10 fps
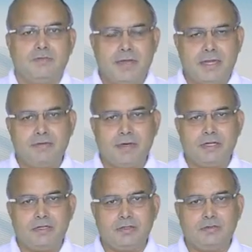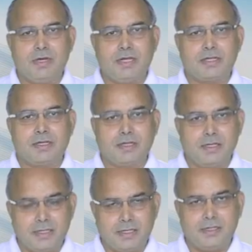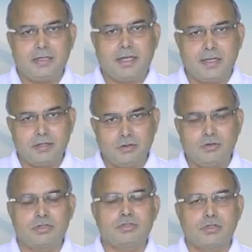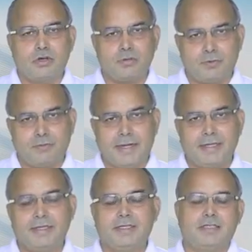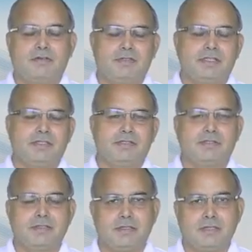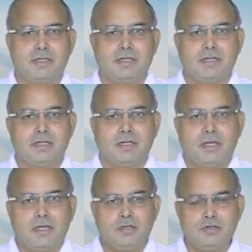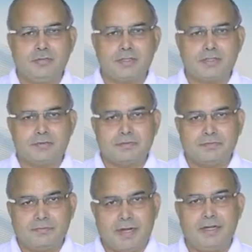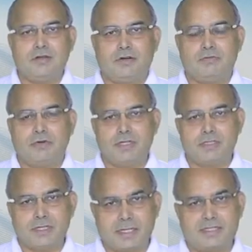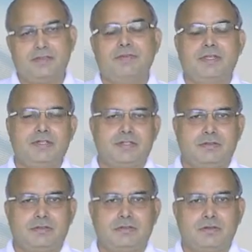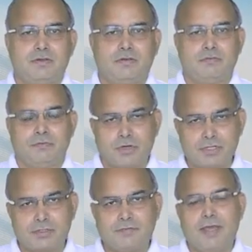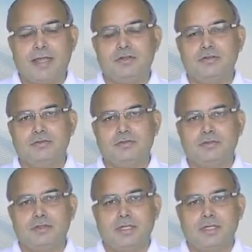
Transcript: whenever you are clearing any goods or providing any services, you must find out what is the classification, what is the value,